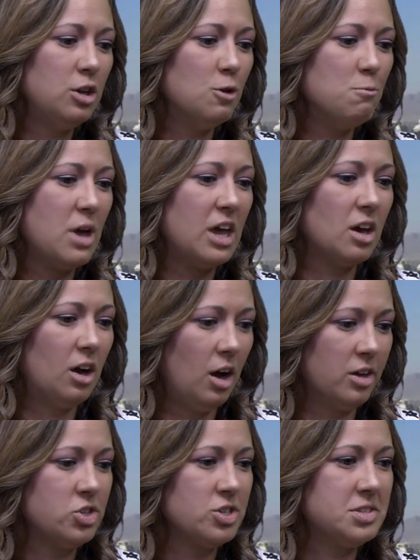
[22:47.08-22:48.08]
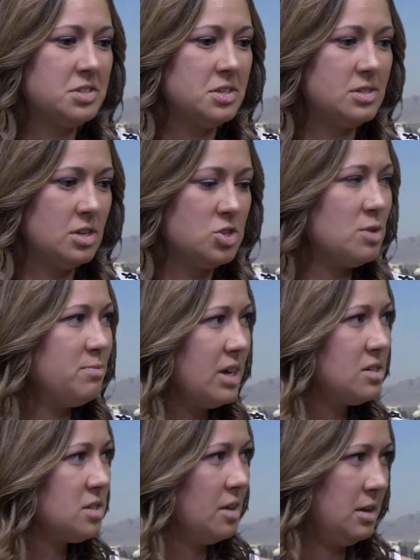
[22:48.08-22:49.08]
make a conscious decision
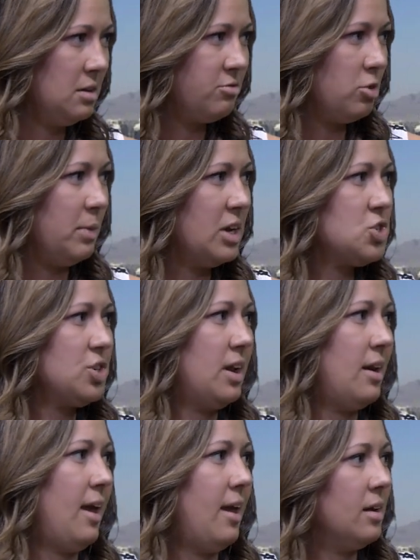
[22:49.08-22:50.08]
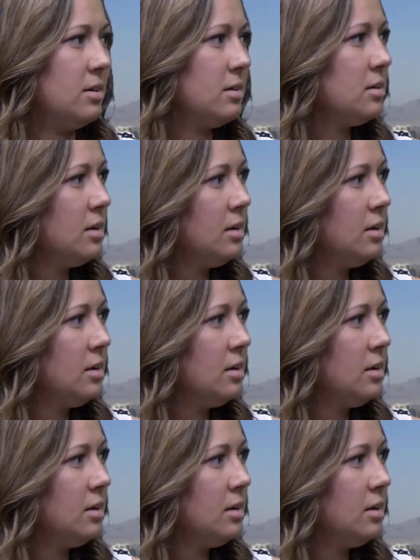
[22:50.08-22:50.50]
based on the information at hand.